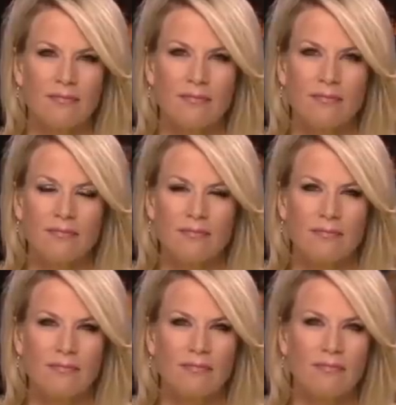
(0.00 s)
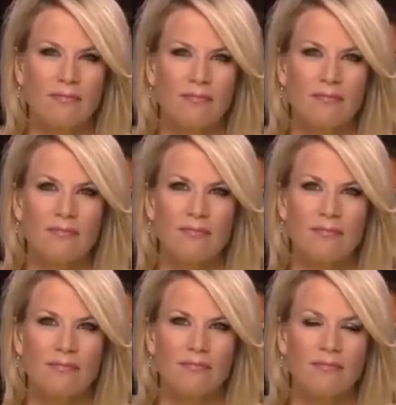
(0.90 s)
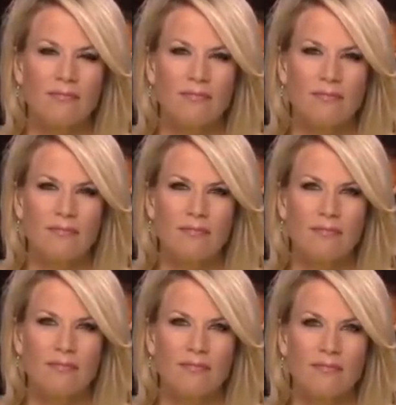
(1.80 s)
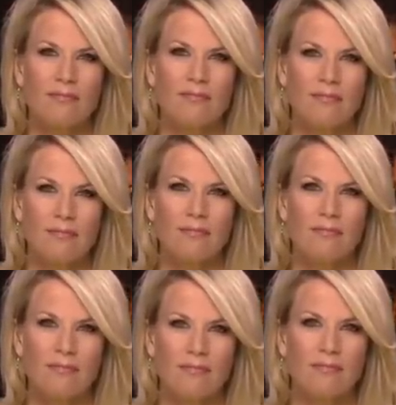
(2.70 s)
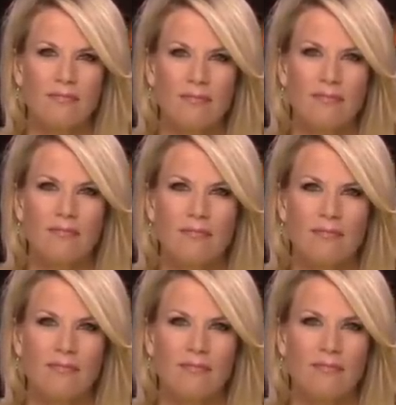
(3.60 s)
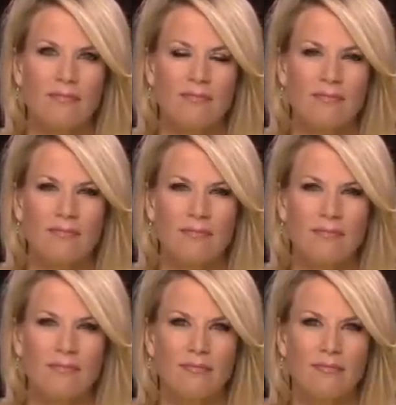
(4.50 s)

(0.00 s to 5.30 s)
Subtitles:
(not speaking)